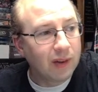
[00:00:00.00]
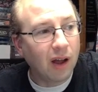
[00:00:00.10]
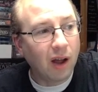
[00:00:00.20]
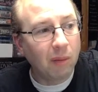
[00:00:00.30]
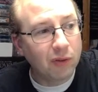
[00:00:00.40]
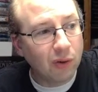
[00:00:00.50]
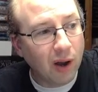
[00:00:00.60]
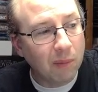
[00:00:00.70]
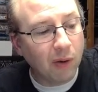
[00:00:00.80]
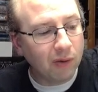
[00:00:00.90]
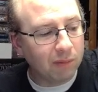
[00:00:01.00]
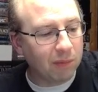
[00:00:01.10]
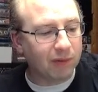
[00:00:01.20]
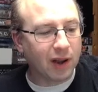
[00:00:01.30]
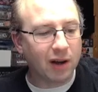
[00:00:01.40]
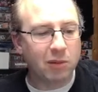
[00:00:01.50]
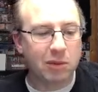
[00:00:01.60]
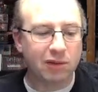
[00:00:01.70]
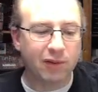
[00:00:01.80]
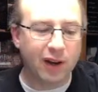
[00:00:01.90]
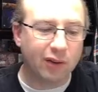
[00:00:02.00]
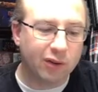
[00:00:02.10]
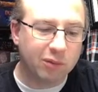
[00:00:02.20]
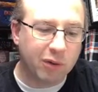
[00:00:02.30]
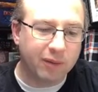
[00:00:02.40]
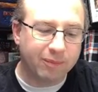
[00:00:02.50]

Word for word: um, so i'm all, i've kind of been a big fan of those but